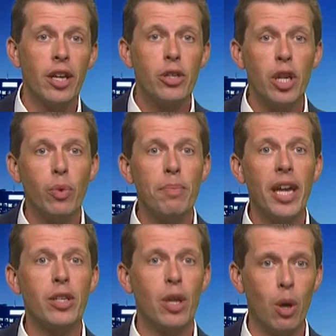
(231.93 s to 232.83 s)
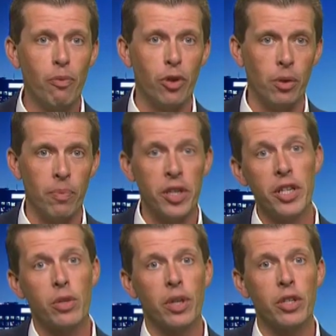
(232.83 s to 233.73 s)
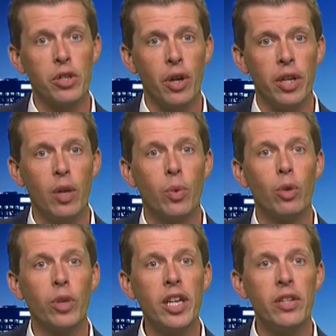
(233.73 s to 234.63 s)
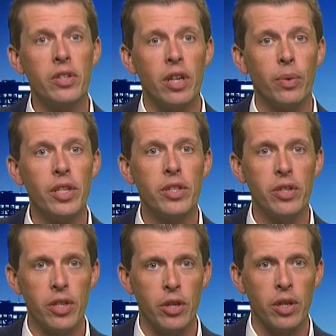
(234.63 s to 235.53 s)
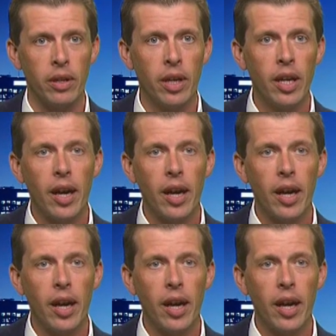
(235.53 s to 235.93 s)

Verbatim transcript: she remains hopeful the district attorney will reconsider its decision.